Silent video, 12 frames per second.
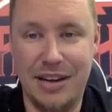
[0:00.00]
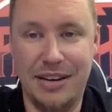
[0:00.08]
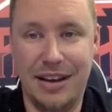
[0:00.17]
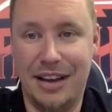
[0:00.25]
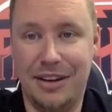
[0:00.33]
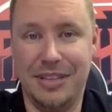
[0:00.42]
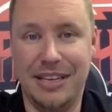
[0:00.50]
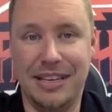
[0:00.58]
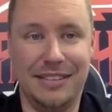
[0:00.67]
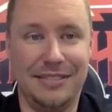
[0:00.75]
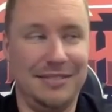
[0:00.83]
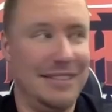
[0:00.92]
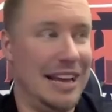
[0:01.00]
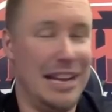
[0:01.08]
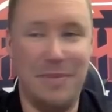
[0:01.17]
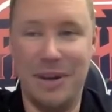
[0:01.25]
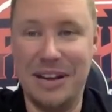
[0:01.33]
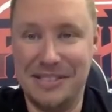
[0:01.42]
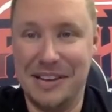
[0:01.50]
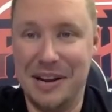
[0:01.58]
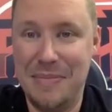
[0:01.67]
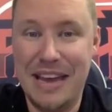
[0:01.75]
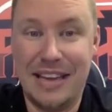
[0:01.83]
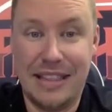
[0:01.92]
And I don't think anybody's going
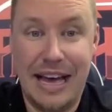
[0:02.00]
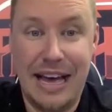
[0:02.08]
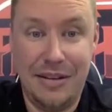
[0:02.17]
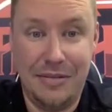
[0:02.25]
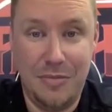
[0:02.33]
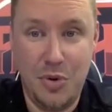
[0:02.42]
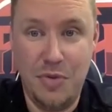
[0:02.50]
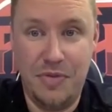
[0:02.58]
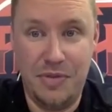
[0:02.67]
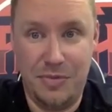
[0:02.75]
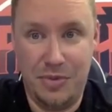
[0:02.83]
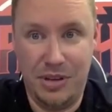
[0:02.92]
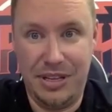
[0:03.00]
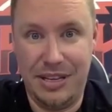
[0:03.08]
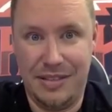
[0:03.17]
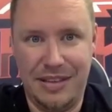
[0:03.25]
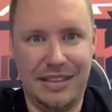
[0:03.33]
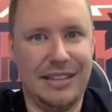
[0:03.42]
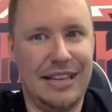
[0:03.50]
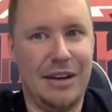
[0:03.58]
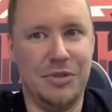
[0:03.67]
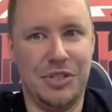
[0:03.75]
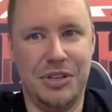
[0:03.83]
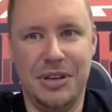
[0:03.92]
to make that move and really think that that
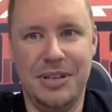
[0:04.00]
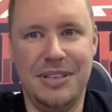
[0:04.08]
was good,